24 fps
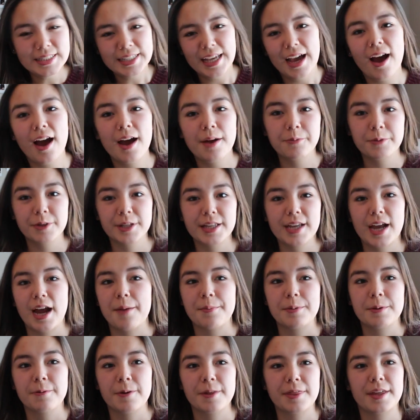Yeah, I'm really
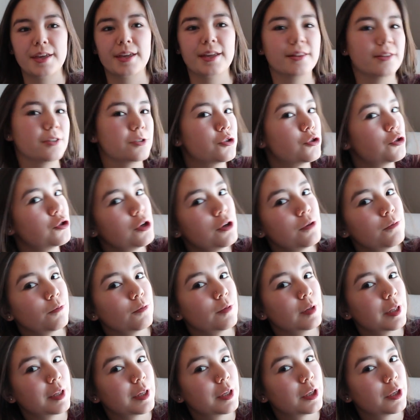happy with it. It looks
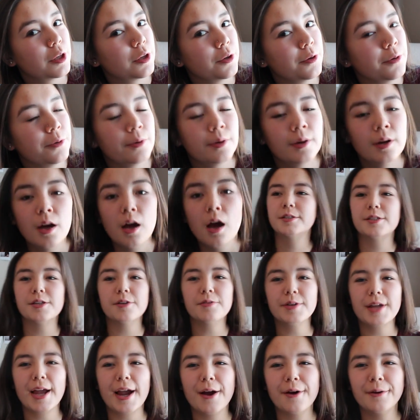really cute.
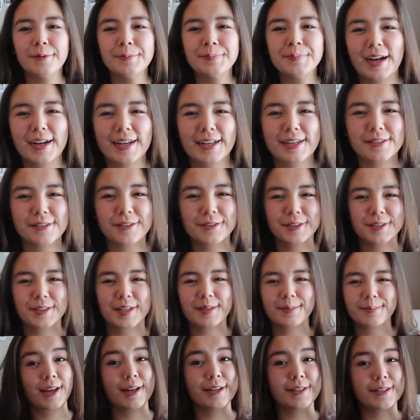So now I guess I'll just
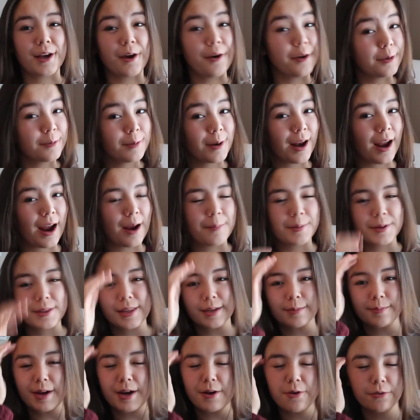like kind of tell you what happened,
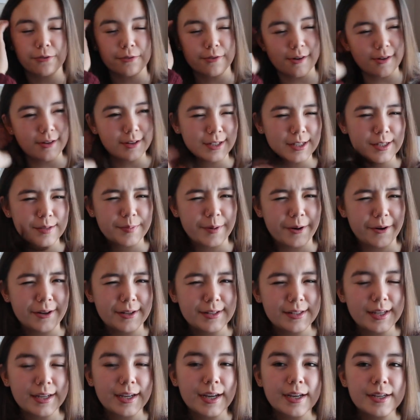like my overall experience I